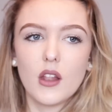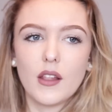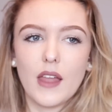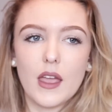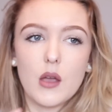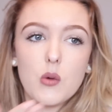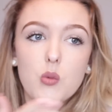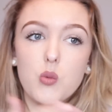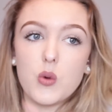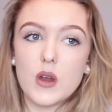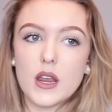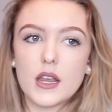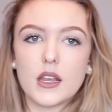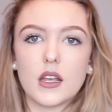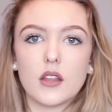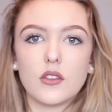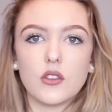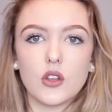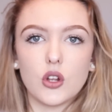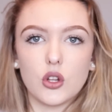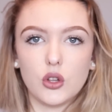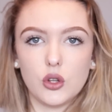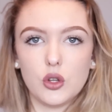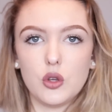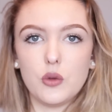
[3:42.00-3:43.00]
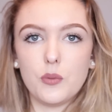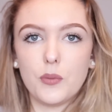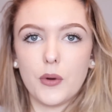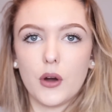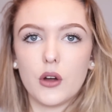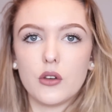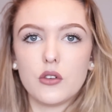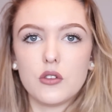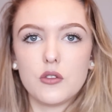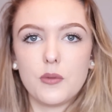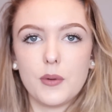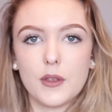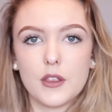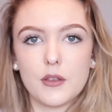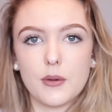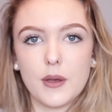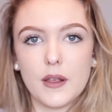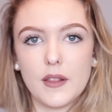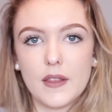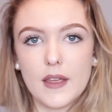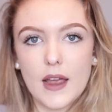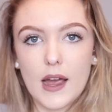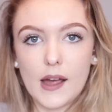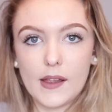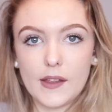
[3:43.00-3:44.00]
like weaken the glue bond
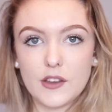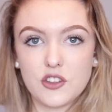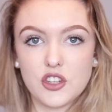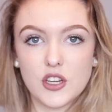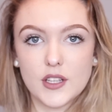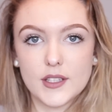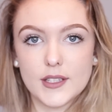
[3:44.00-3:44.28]
between the eyelash